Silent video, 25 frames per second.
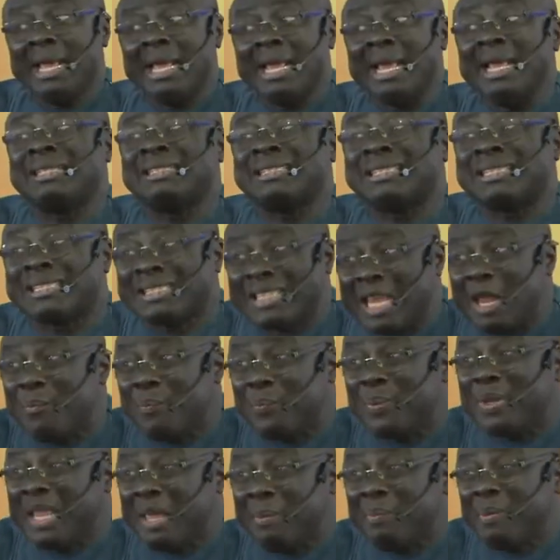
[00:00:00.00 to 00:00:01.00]
It's
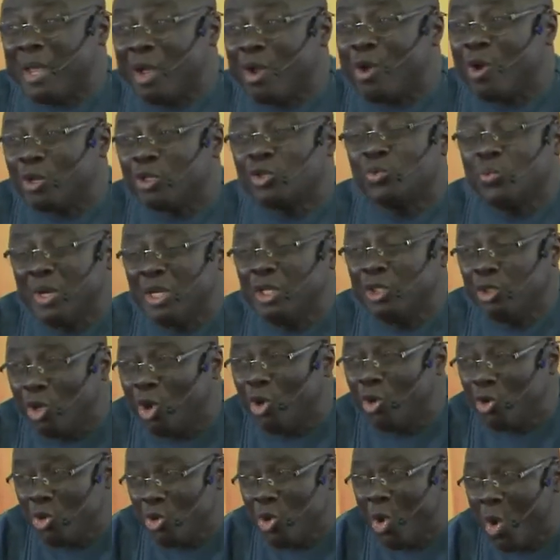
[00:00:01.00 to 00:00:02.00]
simply because we
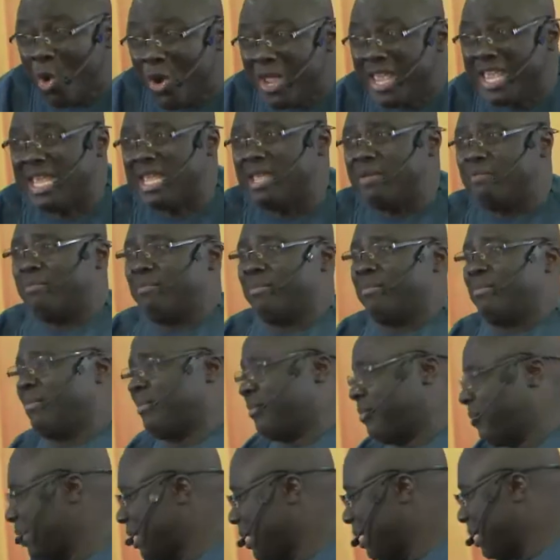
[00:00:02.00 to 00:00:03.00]
don't know him.
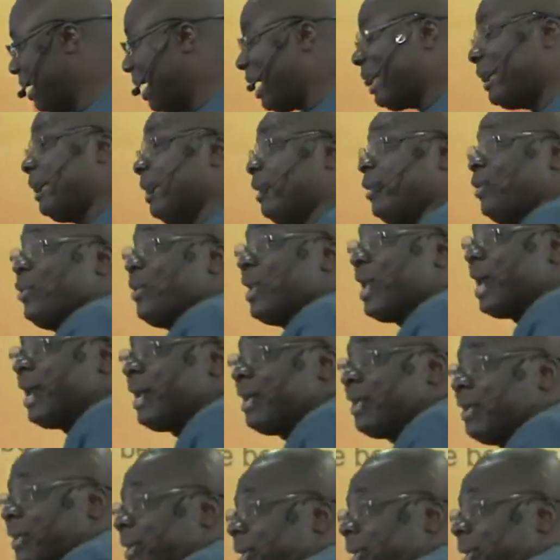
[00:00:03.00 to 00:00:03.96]
Hallelujah.